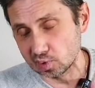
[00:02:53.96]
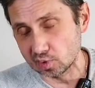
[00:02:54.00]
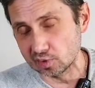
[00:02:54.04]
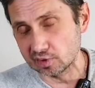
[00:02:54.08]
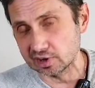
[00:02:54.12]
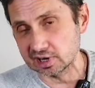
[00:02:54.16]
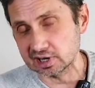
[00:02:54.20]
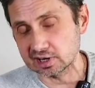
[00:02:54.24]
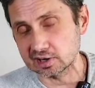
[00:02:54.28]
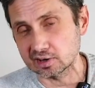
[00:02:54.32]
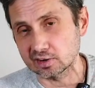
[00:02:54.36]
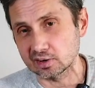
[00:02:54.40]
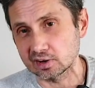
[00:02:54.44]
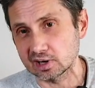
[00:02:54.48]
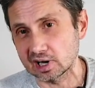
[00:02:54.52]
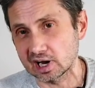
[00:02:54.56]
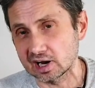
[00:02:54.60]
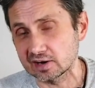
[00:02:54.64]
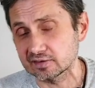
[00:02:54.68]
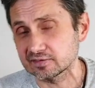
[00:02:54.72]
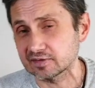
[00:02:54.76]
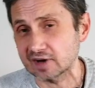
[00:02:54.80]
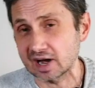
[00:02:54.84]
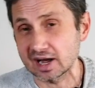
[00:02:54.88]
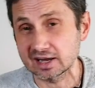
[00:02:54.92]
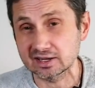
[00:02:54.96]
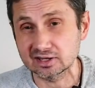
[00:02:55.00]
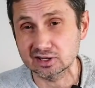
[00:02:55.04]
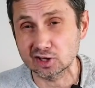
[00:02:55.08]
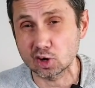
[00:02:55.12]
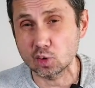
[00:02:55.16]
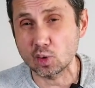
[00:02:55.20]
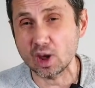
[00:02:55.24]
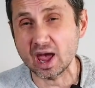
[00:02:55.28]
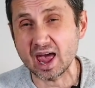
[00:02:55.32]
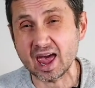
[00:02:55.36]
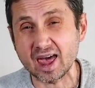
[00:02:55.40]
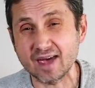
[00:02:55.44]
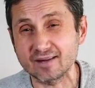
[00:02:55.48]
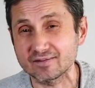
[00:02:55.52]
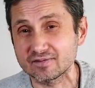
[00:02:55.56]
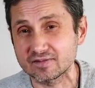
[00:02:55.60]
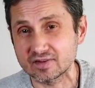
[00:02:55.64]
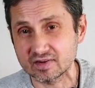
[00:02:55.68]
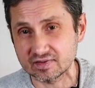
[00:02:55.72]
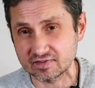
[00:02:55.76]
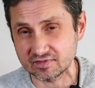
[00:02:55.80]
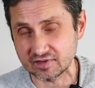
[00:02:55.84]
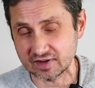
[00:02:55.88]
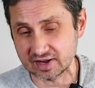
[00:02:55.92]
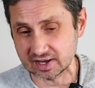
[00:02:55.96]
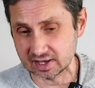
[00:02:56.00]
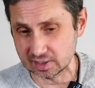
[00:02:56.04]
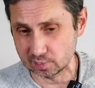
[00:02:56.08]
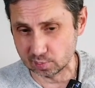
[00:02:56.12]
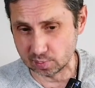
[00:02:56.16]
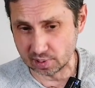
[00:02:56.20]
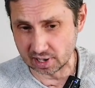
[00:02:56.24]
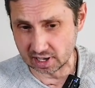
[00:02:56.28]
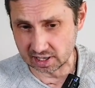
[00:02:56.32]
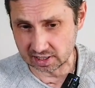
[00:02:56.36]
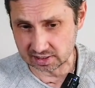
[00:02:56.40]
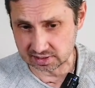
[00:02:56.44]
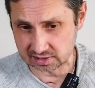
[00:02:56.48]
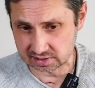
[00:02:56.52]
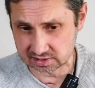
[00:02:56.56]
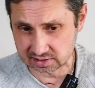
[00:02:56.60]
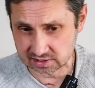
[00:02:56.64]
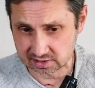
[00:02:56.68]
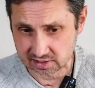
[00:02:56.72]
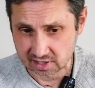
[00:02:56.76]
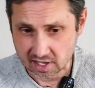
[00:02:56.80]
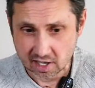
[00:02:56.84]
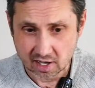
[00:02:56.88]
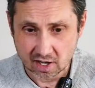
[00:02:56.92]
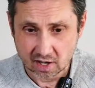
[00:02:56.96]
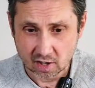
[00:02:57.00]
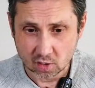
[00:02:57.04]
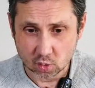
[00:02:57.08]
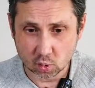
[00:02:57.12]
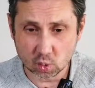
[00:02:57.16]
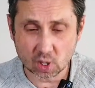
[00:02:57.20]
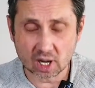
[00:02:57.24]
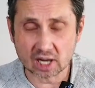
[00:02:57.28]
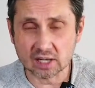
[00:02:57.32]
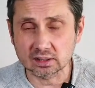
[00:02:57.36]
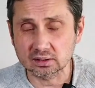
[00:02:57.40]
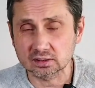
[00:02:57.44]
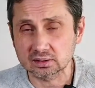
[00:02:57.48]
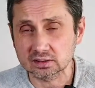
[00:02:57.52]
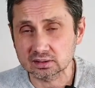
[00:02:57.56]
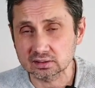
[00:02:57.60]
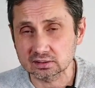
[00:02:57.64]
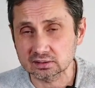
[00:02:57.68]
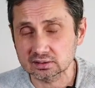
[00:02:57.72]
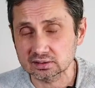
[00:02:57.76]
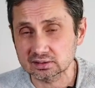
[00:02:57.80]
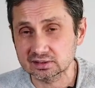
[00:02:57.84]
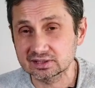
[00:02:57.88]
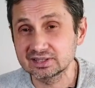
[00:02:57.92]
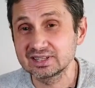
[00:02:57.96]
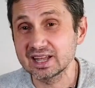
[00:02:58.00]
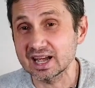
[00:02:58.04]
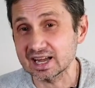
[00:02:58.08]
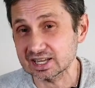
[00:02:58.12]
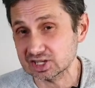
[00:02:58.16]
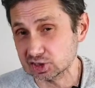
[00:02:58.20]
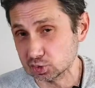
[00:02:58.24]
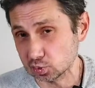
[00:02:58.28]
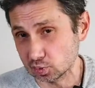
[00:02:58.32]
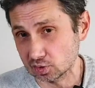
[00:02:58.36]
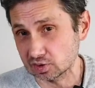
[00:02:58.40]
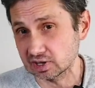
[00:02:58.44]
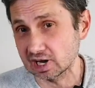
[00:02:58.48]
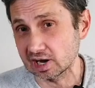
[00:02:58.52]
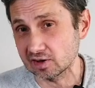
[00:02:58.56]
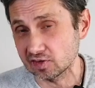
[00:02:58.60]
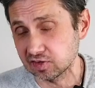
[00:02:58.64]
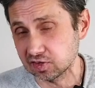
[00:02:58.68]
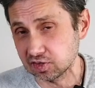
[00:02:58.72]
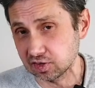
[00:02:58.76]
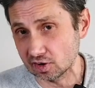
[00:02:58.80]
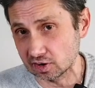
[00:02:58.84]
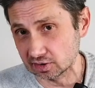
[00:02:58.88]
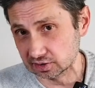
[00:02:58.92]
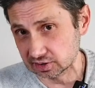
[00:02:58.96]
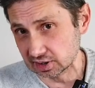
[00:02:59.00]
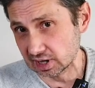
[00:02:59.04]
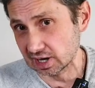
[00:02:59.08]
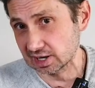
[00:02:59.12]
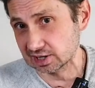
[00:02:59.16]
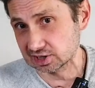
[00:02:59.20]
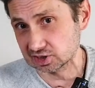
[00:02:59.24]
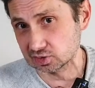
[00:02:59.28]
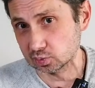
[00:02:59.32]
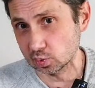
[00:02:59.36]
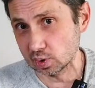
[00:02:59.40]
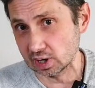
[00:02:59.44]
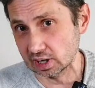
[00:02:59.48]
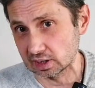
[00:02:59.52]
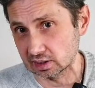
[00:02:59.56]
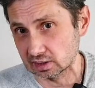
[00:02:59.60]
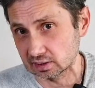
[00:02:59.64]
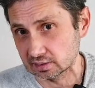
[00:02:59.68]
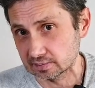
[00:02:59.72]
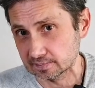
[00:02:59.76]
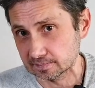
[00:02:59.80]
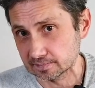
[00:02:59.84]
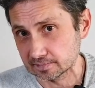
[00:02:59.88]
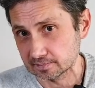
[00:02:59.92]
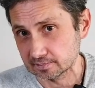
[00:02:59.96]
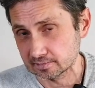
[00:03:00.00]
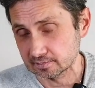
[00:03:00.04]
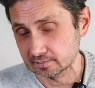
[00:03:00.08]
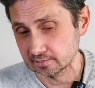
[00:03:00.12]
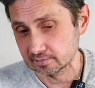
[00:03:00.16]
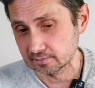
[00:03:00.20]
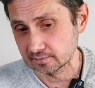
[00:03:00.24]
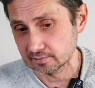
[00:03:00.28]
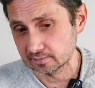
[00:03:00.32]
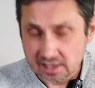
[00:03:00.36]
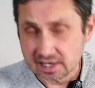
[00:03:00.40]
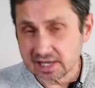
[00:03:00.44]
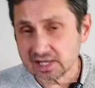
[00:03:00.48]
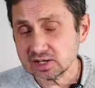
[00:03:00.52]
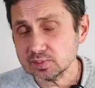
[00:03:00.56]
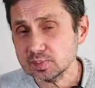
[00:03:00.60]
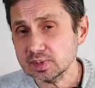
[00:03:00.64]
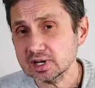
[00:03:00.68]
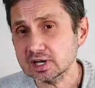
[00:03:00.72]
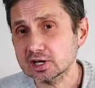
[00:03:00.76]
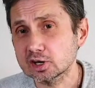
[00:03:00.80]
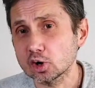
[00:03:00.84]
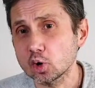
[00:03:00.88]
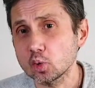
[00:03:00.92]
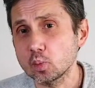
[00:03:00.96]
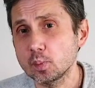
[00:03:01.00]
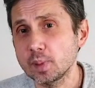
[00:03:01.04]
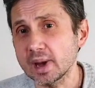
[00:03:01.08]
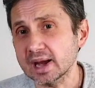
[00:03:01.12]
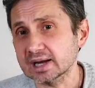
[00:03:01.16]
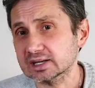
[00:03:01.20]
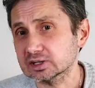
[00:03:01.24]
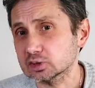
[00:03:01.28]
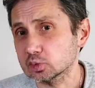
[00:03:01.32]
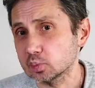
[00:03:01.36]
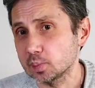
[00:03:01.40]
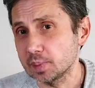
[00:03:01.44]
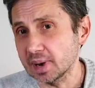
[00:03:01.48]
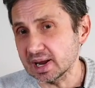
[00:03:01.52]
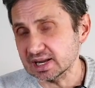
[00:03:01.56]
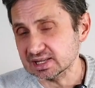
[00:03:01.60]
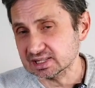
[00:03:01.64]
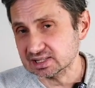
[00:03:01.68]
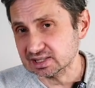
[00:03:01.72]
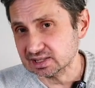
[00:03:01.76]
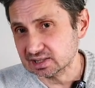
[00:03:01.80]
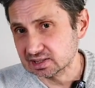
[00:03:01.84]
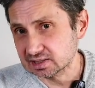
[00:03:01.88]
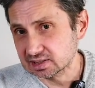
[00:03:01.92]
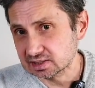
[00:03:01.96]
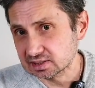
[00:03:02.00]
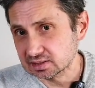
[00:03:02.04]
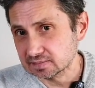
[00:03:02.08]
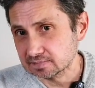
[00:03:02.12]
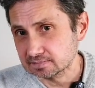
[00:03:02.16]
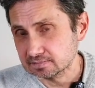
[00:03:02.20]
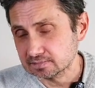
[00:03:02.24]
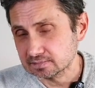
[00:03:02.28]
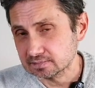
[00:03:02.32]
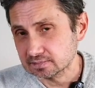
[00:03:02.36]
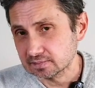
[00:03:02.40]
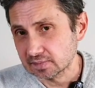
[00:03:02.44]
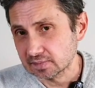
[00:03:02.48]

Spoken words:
boring, Olaf. I know everything about it. Well, that's what I thought as well. Let me go back to basics.